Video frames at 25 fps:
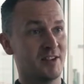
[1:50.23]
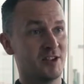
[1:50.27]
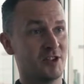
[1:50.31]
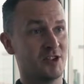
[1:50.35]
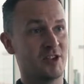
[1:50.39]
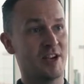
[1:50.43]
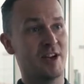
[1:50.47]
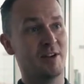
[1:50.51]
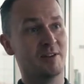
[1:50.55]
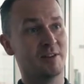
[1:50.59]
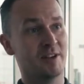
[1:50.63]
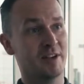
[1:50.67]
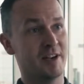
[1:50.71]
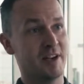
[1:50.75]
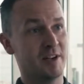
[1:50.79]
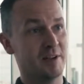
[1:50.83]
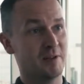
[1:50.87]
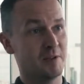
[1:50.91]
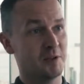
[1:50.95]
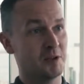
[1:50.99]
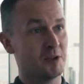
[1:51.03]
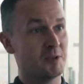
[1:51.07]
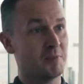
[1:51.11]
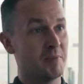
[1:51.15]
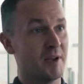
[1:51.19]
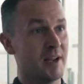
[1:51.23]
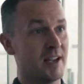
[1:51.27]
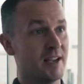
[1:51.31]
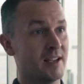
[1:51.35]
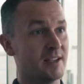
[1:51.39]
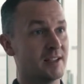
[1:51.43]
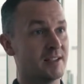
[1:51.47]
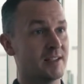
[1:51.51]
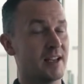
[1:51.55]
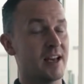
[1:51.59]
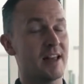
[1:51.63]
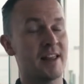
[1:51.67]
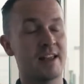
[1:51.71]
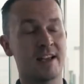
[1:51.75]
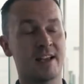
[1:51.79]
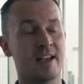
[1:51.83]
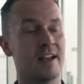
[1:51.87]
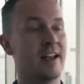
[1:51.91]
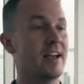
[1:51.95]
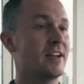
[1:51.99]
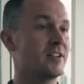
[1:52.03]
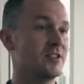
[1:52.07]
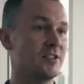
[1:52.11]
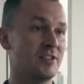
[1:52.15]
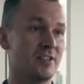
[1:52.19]
sheltered outdoor space, and in
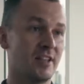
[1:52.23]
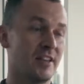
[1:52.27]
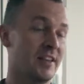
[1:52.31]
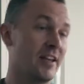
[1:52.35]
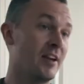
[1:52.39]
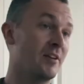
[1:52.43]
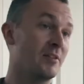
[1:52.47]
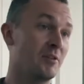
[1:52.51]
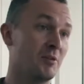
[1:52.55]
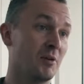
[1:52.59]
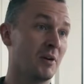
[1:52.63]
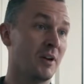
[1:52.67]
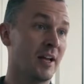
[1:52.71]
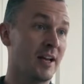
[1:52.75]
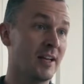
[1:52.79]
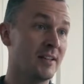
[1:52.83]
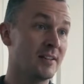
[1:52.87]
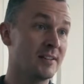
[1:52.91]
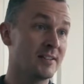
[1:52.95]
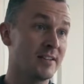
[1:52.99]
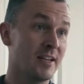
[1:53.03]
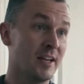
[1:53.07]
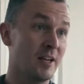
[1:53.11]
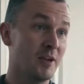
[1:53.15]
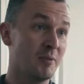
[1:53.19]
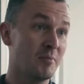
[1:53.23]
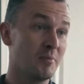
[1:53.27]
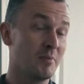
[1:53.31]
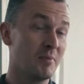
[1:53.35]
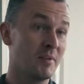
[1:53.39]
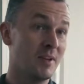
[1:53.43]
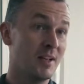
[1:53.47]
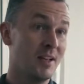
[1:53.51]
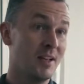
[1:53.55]
connection to the outdoor landscape.